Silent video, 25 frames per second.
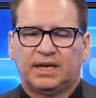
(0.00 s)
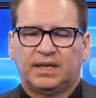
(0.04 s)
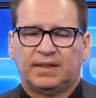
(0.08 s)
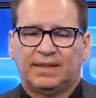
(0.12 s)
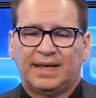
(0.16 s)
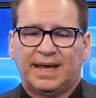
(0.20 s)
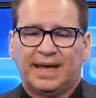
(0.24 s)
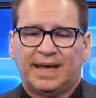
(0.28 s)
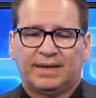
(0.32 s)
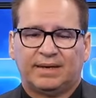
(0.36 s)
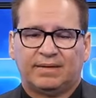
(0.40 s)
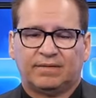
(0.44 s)

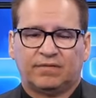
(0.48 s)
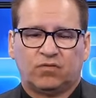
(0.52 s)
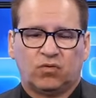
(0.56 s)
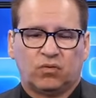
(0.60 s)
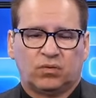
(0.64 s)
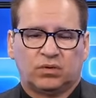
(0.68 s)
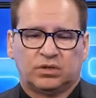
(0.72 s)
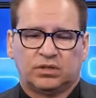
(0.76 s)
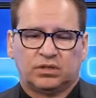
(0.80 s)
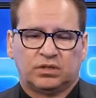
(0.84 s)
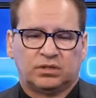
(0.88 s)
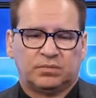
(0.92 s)
And that, of
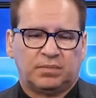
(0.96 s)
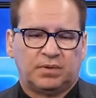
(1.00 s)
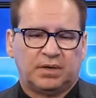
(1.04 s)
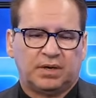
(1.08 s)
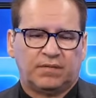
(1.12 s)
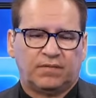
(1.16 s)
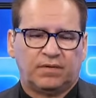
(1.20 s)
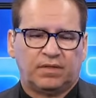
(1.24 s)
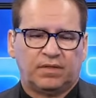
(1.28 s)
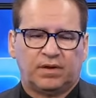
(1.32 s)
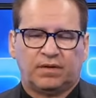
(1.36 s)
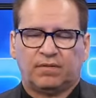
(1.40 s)
course, has been
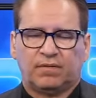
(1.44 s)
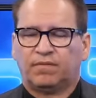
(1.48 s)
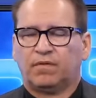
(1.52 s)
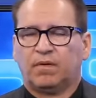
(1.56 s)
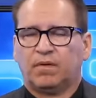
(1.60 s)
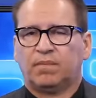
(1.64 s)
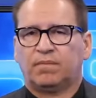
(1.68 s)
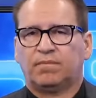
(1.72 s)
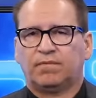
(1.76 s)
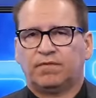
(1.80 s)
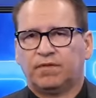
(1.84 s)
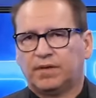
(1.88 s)
everything
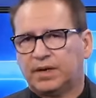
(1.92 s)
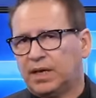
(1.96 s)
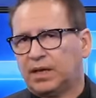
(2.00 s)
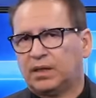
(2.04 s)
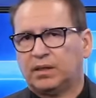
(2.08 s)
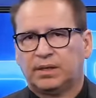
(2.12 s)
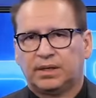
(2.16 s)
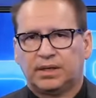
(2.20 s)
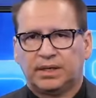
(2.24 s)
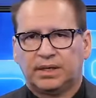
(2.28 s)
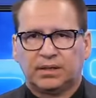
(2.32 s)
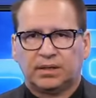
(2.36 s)
from
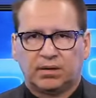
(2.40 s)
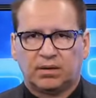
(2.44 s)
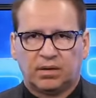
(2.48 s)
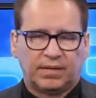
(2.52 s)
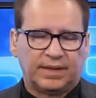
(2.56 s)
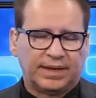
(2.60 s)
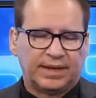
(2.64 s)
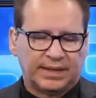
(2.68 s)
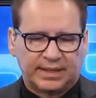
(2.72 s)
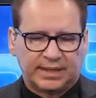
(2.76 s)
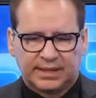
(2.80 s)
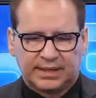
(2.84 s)
Fidelity and
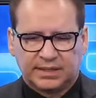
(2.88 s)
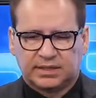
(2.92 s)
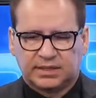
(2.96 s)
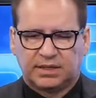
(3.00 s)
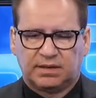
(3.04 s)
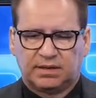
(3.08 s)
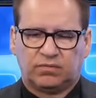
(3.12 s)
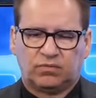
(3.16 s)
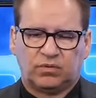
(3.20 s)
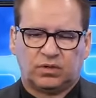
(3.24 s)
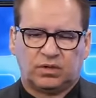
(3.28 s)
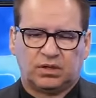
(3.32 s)
all that kind of
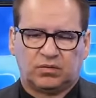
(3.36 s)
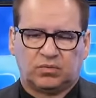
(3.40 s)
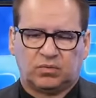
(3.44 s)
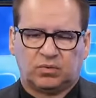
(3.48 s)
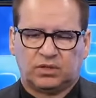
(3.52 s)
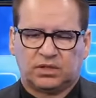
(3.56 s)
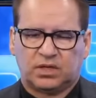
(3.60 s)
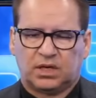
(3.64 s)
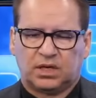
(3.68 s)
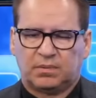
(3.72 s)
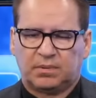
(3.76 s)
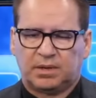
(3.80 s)
stuff.
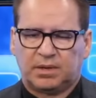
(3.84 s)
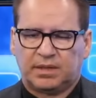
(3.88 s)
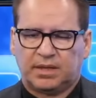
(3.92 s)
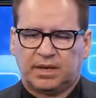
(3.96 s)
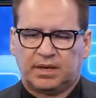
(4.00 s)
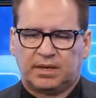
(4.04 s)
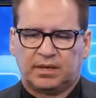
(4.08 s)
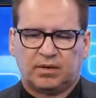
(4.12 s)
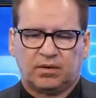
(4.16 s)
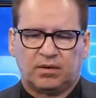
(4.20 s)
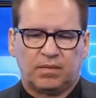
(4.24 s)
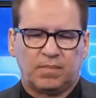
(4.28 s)
We'll talk about
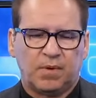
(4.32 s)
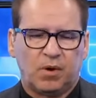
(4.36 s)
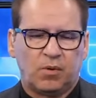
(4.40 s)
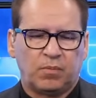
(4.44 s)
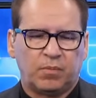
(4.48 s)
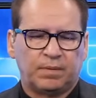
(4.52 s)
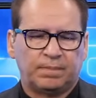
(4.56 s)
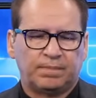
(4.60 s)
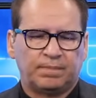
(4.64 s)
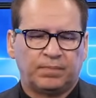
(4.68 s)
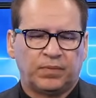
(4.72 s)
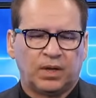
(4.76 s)
that here in a
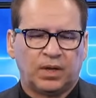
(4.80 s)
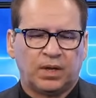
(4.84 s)
moment.